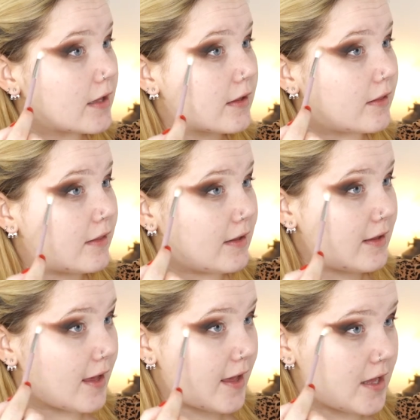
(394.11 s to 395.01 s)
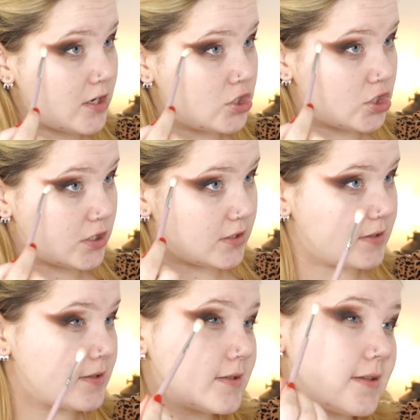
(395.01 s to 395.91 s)
the
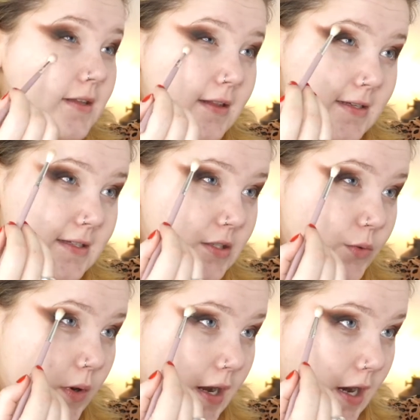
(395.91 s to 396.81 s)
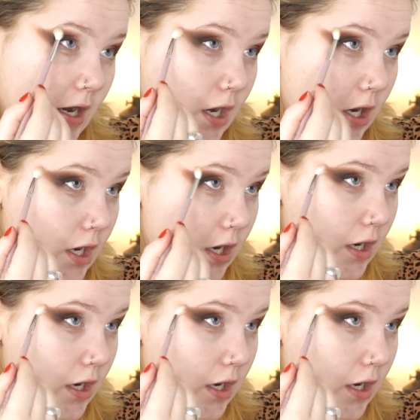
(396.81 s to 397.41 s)
edges. This is where